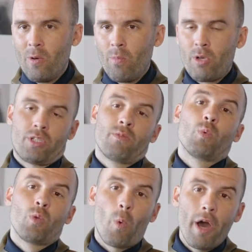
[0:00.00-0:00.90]
because
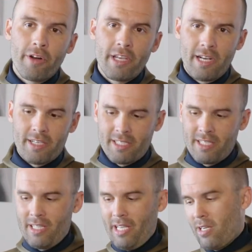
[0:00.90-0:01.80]
with the wider kicks,
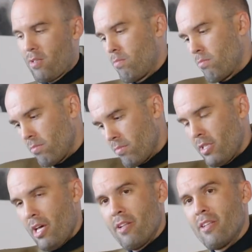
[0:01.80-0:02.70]
like,
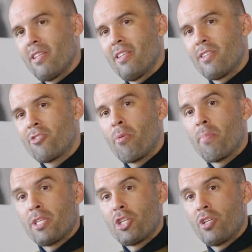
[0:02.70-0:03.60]
then the streamline
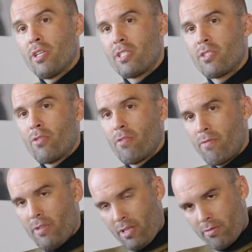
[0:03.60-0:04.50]
position is sort
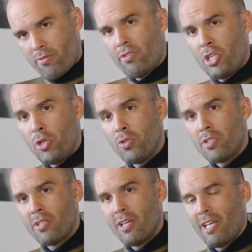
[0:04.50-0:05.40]
of like
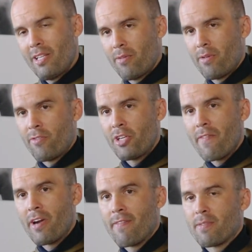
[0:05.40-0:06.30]
reduced, and the
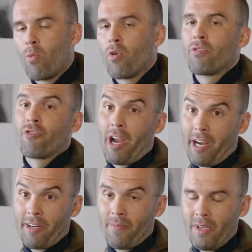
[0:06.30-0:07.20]
freediver has more
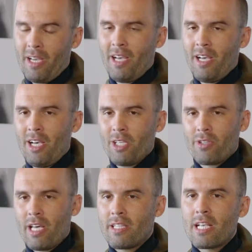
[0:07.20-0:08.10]
drag. So
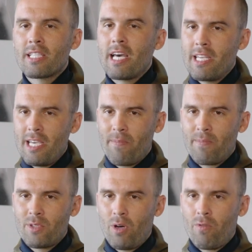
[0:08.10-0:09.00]
that's the idea.
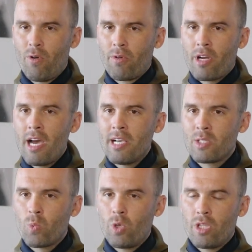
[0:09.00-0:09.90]
So for
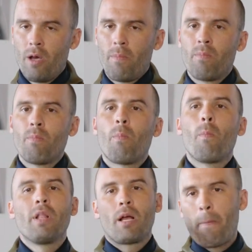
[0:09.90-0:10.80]
guys with
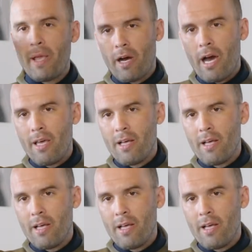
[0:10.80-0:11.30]
like bigger height,